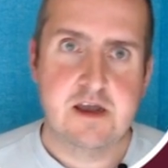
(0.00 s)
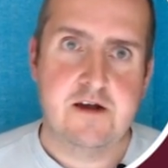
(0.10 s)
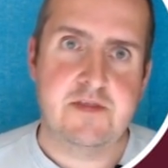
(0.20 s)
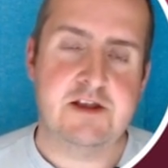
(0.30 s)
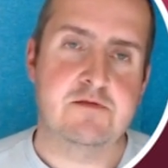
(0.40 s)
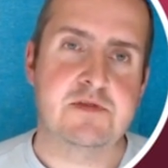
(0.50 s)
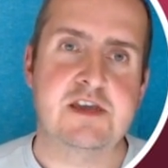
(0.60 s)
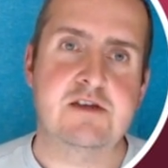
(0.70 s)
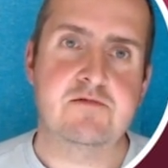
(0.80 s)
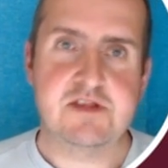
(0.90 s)
And then on
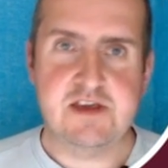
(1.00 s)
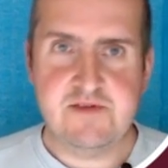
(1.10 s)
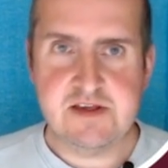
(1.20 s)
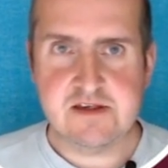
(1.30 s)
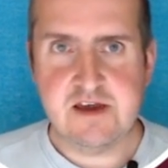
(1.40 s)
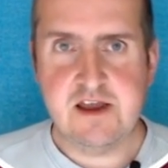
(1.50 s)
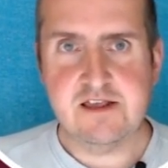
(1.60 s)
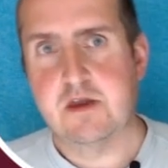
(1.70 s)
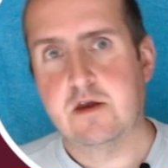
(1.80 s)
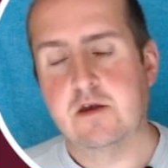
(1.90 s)
the receiving side,
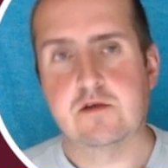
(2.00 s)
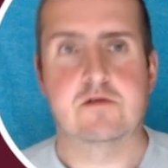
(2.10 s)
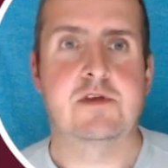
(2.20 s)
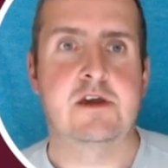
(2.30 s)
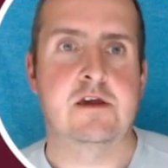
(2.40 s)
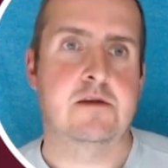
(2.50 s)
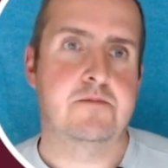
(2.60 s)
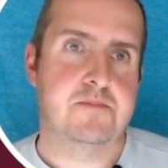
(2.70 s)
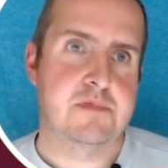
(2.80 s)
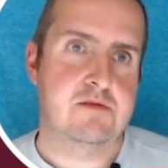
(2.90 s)
so the
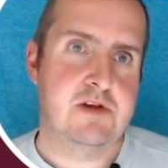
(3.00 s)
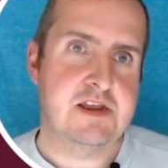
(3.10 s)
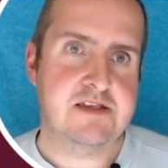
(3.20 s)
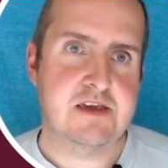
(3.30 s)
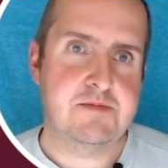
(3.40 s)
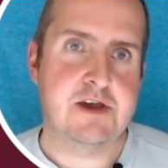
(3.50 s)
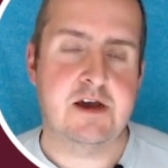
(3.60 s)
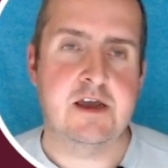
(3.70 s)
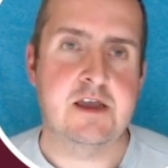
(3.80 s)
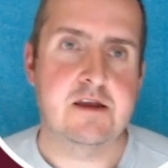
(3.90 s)
the release
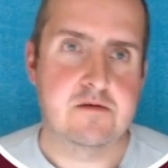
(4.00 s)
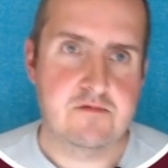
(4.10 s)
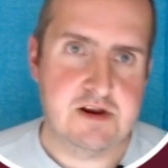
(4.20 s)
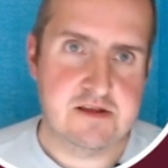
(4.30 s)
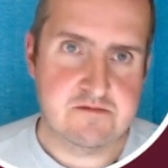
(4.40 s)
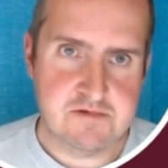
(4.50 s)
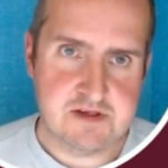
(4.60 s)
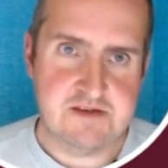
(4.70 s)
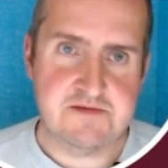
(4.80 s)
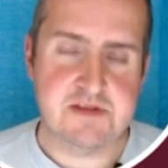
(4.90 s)
API re
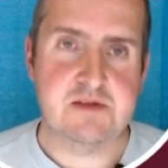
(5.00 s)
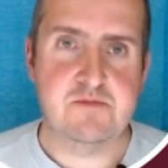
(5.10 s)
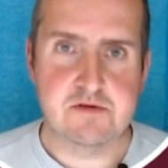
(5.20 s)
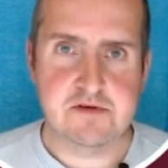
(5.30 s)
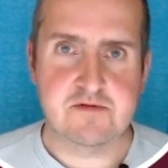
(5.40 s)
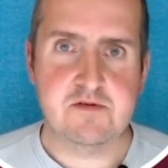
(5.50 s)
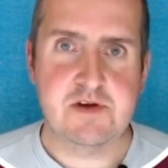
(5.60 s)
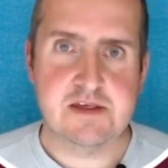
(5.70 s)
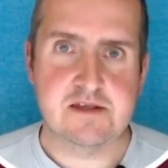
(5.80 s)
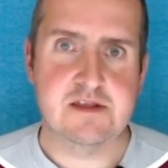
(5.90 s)
receives that post
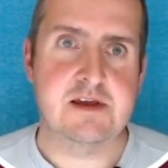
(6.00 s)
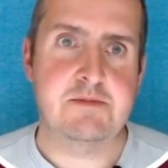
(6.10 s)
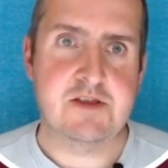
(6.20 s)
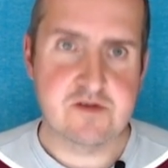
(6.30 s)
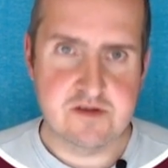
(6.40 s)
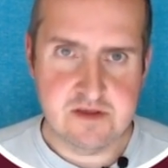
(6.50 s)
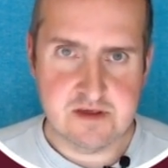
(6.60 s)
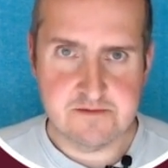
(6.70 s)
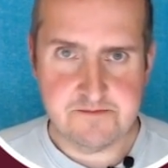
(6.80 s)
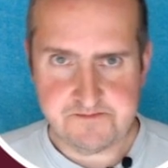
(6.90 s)
request that I mentioned,
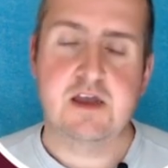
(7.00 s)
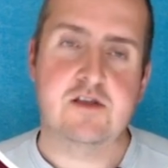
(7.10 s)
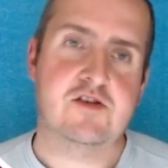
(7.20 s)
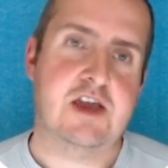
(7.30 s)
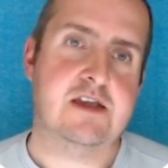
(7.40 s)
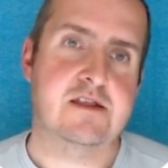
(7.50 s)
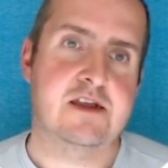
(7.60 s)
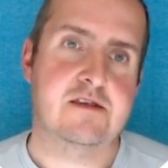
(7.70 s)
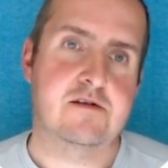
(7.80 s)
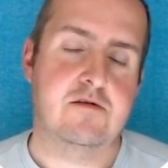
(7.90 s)
checks
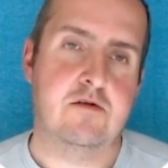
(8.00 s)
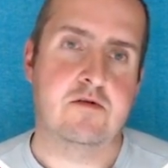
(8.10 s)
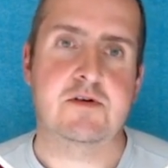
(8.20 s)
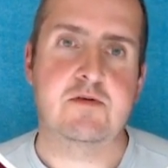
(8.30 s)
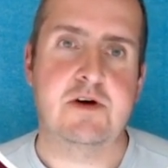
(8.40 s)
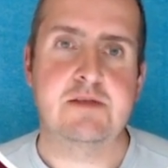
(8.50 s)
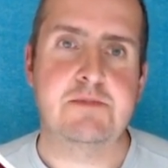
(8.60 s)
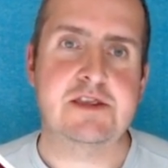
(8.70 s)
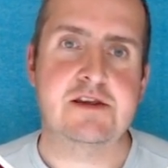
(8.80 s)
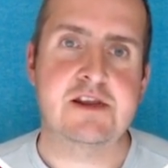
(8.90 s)
that all required
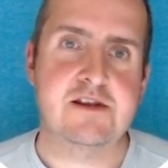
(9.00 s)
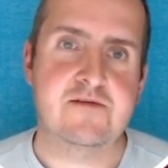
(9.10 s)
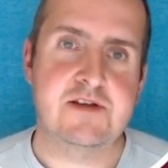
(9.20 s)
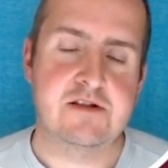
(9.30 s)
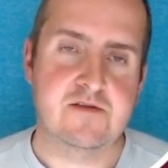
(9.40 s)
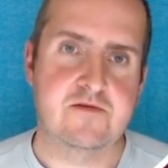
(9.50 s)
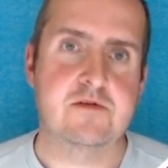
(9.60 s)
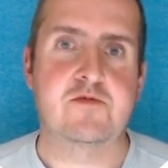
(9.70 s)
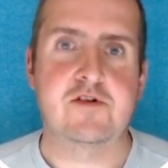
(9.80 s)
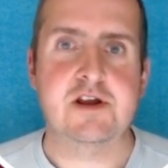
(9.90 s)
metadata fields for a
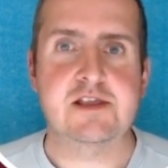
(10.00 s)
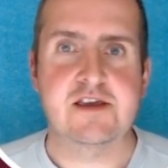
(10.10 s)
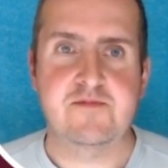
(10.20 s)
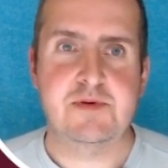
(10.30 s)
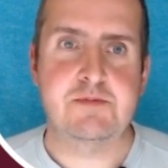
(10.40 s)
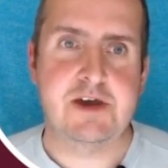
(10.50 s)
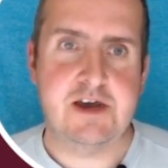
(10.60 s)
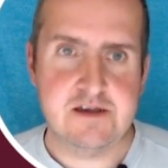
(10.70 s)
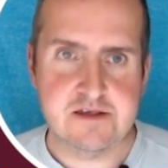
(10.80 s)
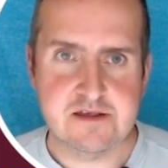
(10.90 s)
product have been
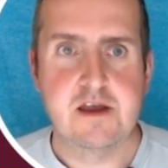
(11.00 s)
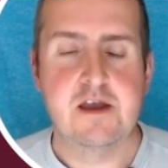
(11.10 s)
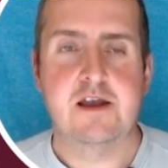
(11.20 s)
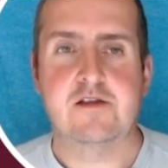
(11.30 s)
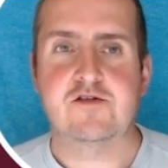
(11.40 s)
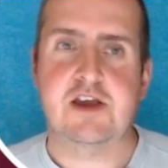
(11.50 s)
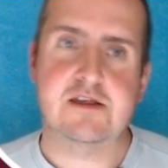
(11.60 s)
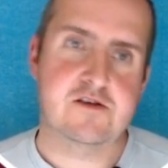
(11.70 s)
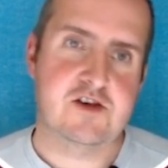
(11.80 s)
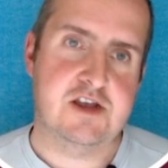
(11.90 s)
passed, checks
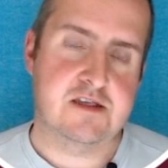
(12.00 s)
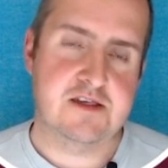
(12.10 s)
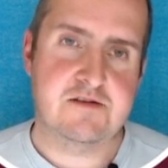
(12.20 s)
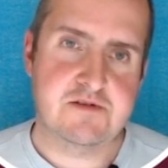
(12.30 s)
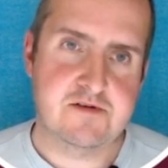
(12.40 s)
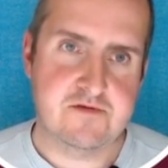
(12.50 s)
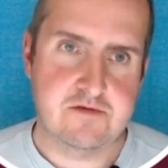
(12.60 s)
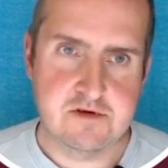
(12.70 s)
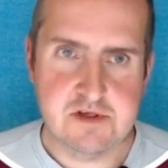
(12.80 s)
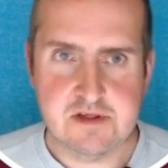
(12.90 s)
the shared secret, of
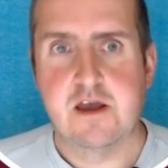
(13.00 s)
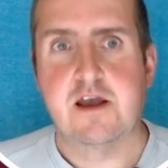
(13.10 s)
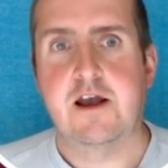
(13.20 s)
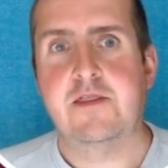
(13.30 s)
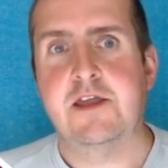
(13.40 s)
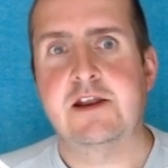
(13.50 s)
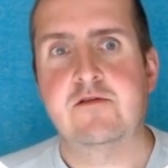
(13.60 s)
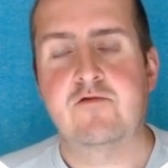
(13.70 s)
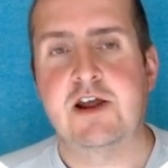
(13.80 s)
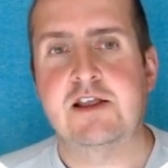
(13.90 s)
course, and then it
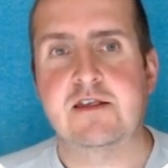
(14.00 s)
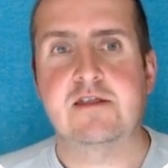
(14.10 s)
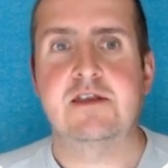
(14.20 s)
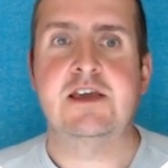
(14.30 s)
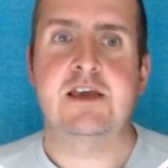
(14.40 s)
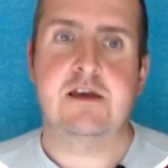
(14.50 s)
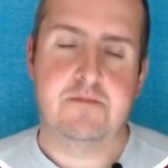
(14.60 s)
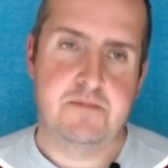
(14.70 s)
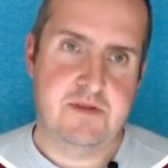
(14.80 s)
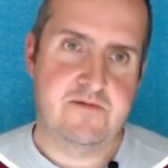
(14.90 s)
writes the,
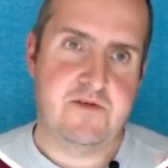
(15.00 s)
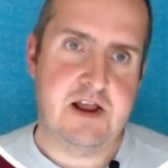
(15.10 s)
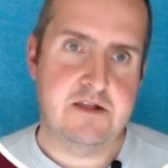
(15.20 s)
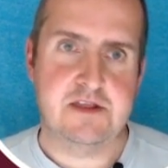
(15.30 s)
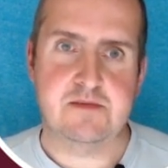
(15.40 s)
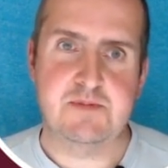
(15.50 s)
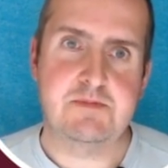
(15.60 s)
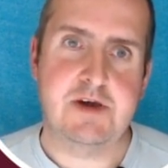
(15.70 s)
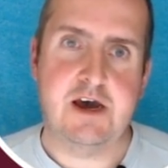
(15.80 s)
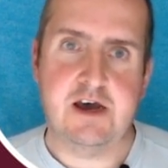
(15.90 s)
the file that's been
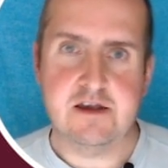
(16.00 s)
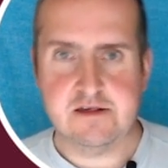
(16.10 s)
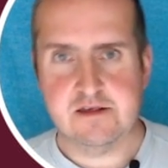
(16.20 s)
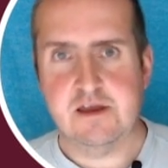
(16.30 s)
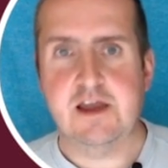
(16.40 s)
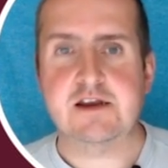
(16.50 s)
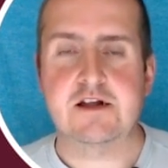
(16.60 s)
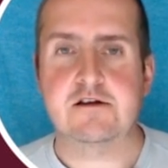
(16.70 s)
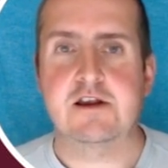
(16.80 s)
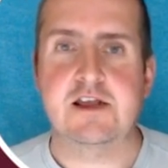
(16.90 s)
passed and
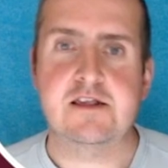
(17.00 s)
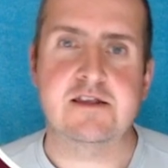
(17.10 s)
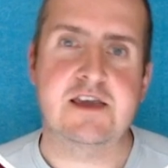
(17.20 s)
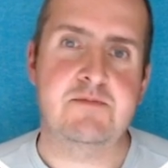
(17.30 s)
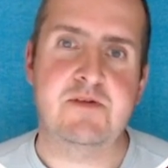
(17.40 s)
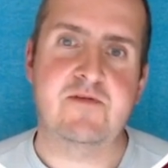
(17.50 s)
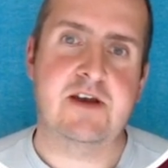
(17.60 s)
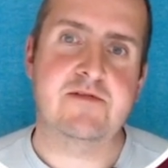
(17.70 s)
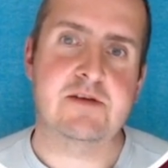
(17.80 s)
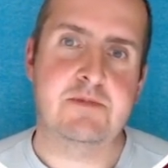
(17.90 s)
calculates the
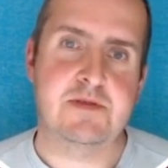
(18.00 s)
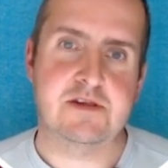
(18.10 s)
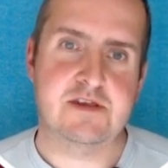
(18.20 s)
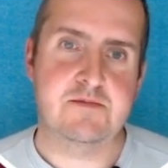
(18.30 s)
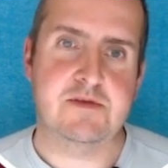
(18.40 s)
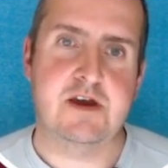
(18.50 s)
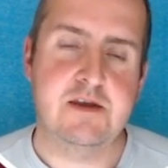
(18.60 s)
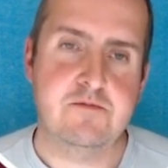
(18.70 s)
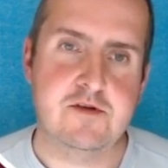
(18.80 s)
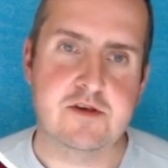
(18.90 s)
MD5 sum at the same
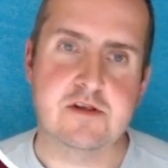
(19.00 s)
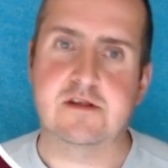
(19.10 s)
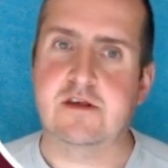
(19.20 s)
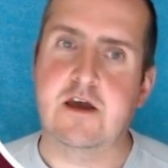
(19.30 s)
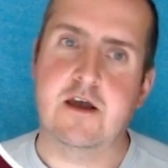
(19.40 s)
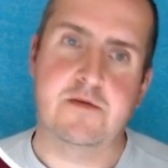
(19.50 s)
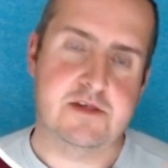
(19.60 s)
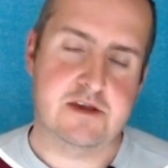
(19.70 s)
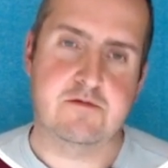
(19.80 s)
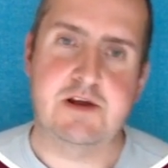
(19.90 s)
time, which is, uh, is
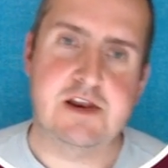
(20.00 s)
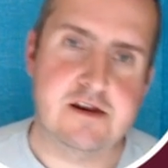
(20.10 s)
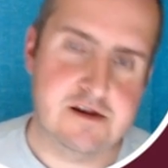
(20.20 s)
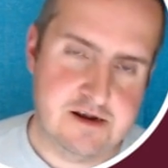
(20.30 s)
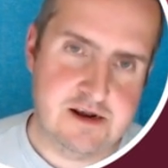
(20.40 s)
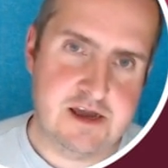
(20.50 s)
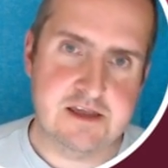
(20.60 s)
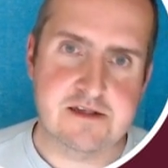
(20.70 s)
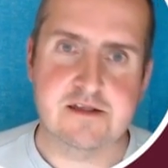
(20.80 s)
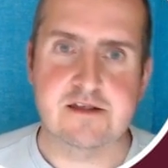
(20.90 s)
a quite a
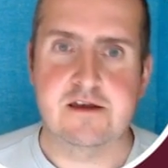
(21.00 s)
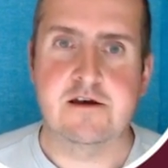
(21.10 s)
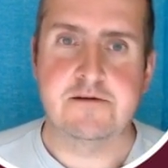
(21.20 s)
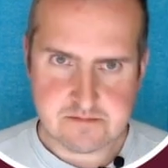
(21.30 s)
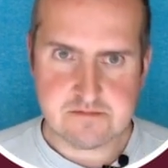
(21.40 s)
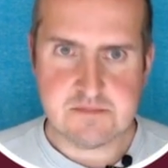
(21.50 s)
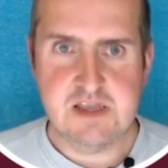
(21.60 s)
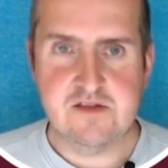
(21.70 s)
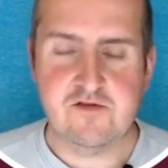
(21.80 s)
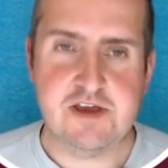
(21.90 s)
nice um,
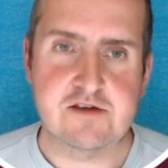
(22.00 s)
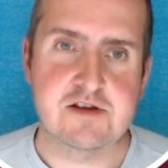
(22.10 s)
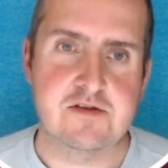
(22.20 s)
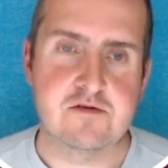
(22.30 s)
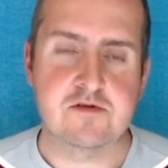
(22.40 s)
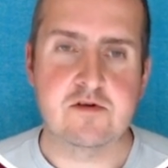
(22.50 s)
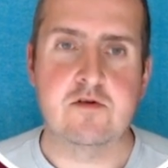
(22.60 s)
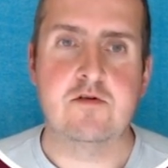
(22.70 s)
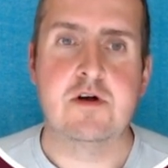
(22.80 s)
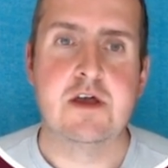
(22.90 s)
trick you can do in
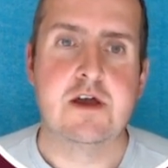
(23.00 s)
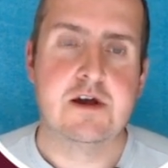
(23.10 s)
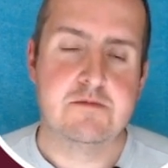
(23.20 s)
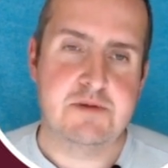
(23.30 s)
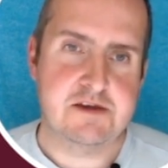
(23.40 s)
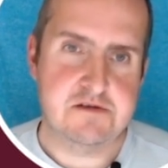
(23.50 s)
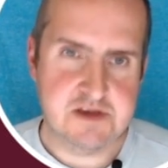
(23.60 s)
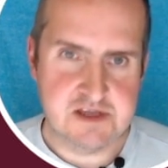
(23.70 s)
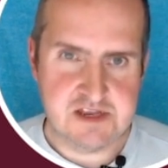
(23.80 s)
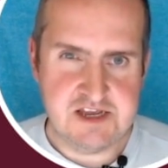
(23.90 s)
Go by
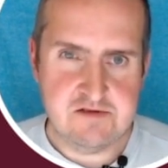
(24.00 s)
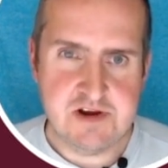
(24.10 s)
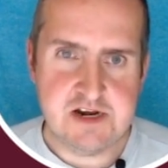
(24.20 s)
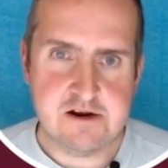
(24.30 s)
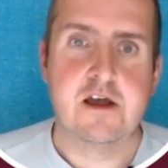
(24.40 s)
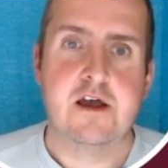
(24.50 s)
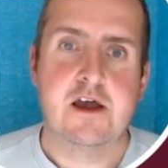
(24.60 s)
using a TeeReader.